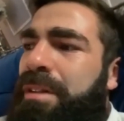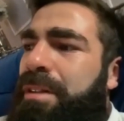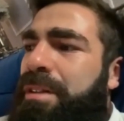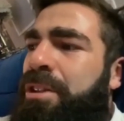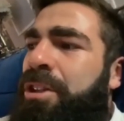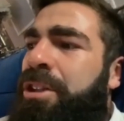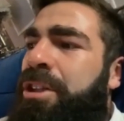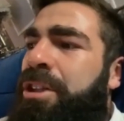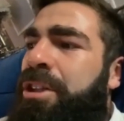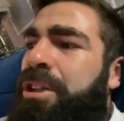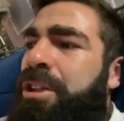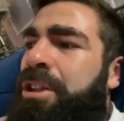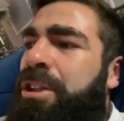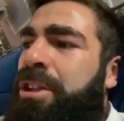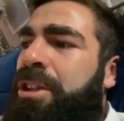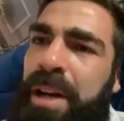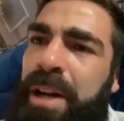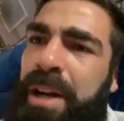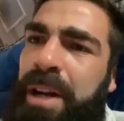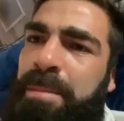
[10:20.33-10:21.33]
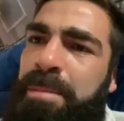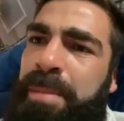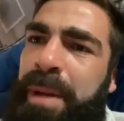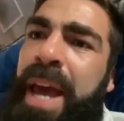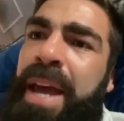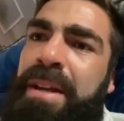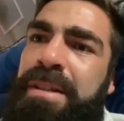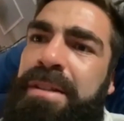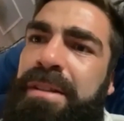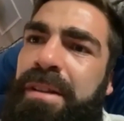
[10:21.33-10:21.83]
like I'm very
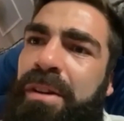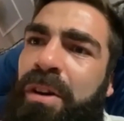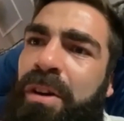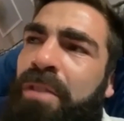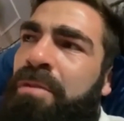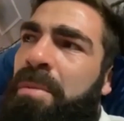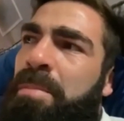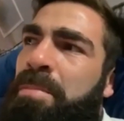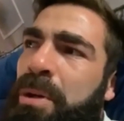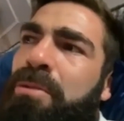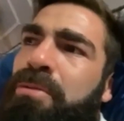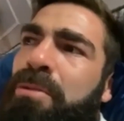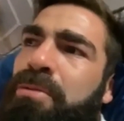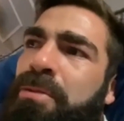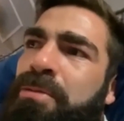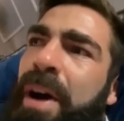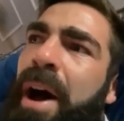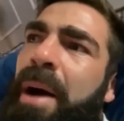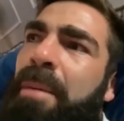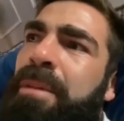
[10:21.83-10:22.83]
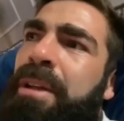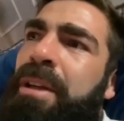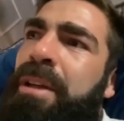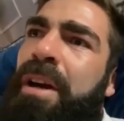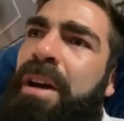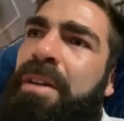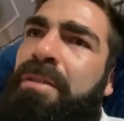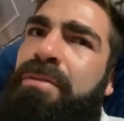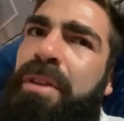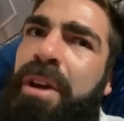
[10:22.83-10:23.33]
blessed. I have a beautiful family. I
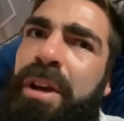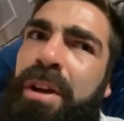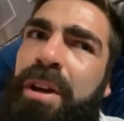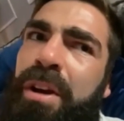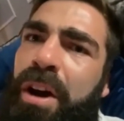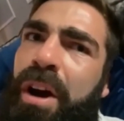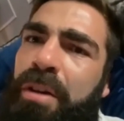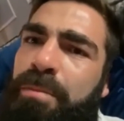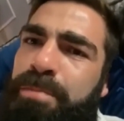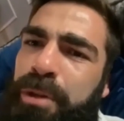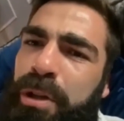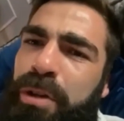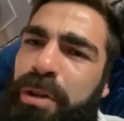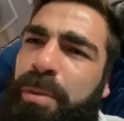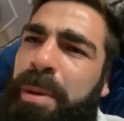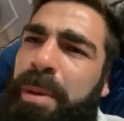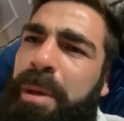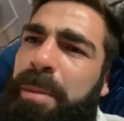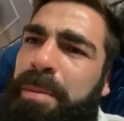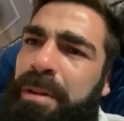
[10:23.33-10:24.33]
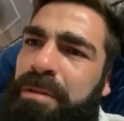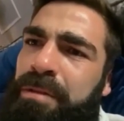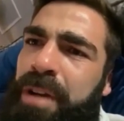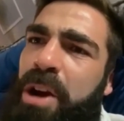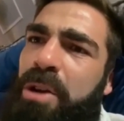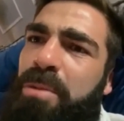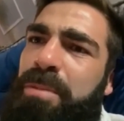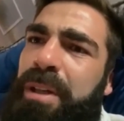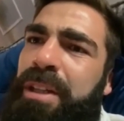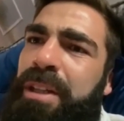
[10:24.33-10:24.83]
have beautiful people
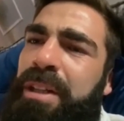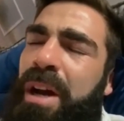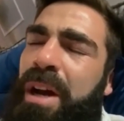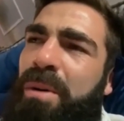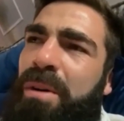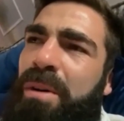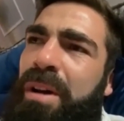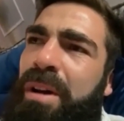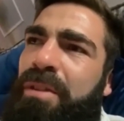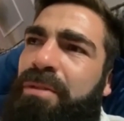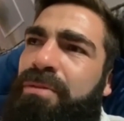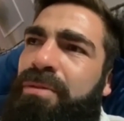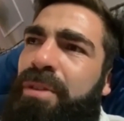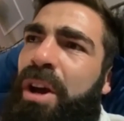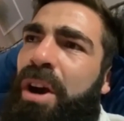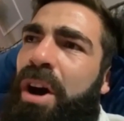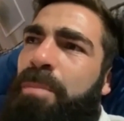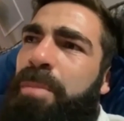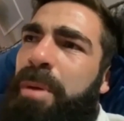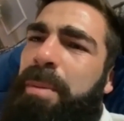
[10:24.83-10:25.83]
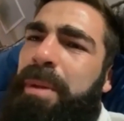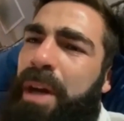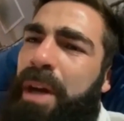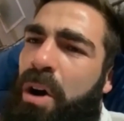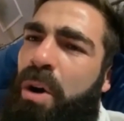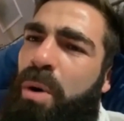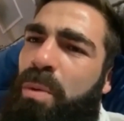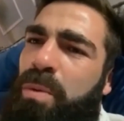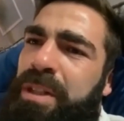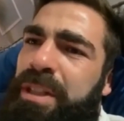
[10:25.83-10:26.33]
around me. You know, I have people that
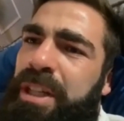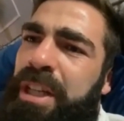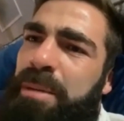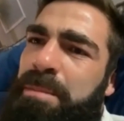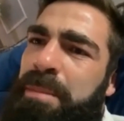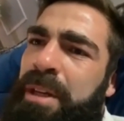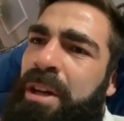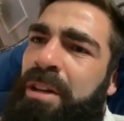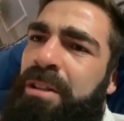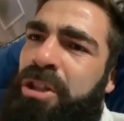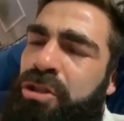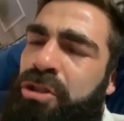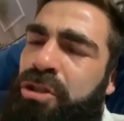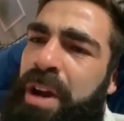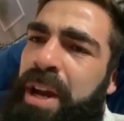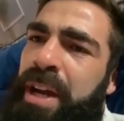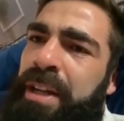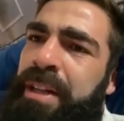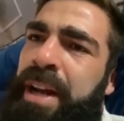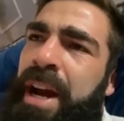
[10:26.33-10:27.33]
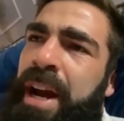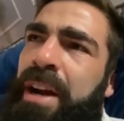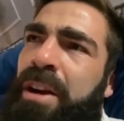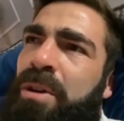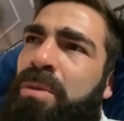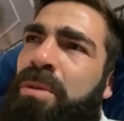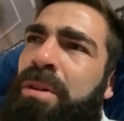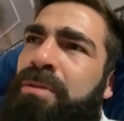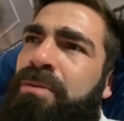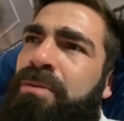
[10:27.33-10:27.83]
always keep me on the straight and narrow.